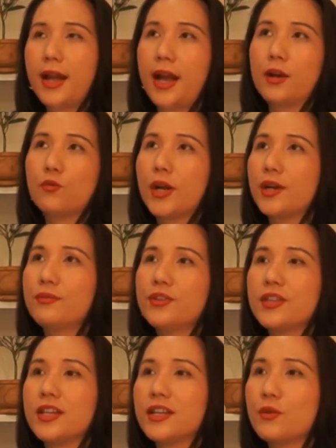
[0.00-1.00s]
And one of the
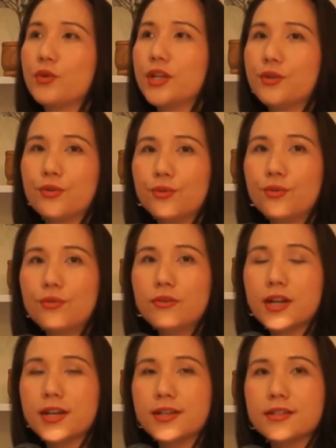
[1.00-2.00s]
things that we do
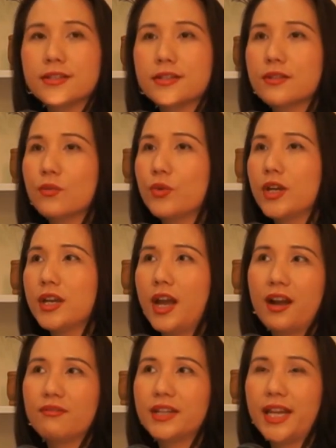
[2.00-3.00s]
is we
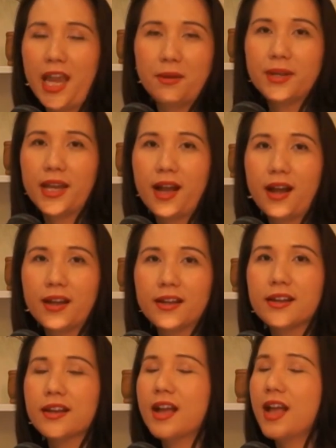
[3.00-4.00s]
have a KPI
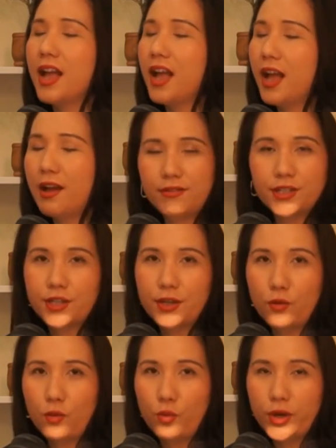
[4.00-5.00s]
every
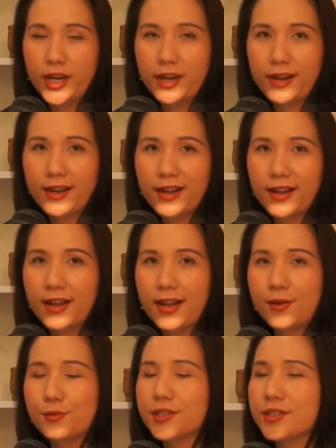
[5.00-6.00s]
single week,
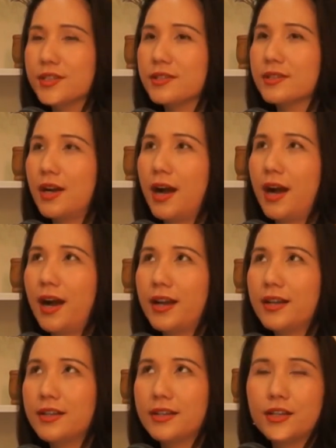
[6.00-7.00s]
which is
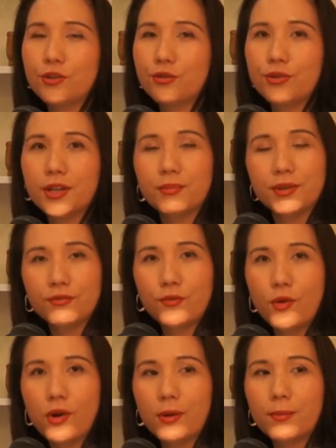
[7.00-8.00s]
I didn't do it
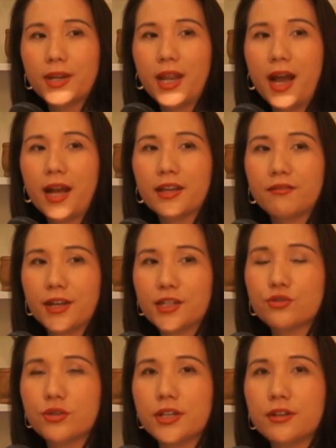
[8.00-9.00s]
before, but I
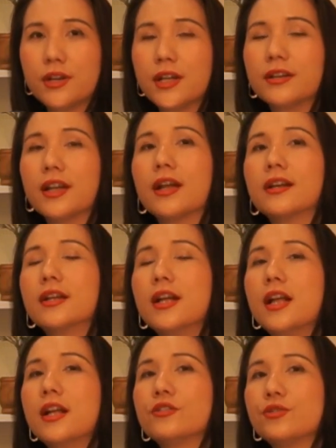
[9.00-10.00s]
eventually learned that
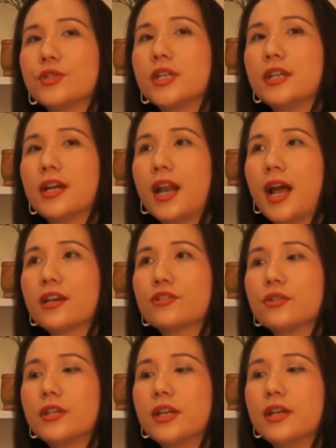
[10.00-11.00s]
to see that
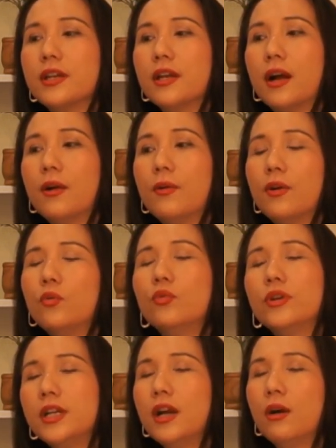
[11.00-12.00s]
actually
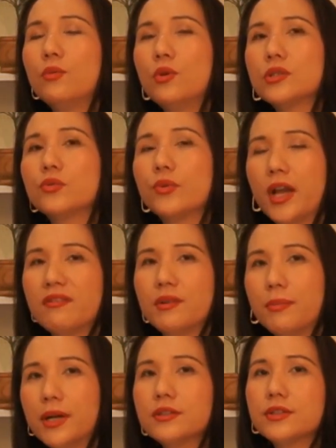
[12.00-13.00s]
we, of course, we have a
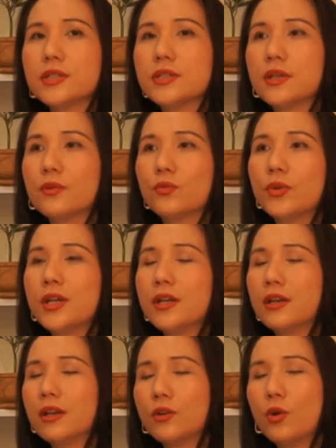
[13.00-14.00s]
budget and we
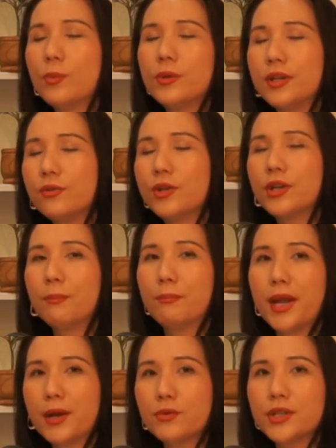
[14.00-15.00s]
normally we
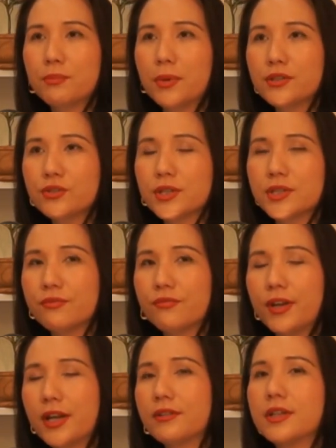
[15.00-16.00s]
compare with the budget,
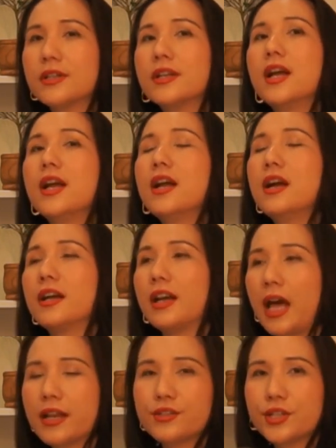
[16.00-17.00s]
variant
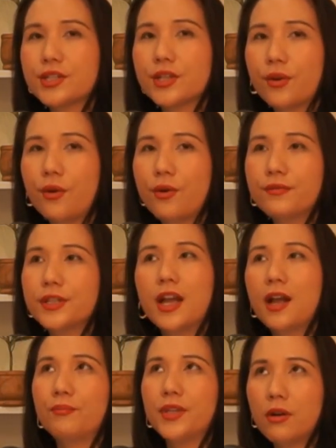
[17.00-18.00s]
analysis and all of
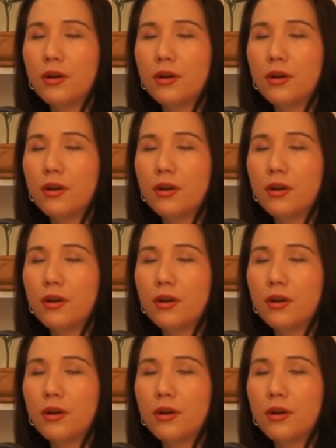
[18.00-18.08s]
that, but it's a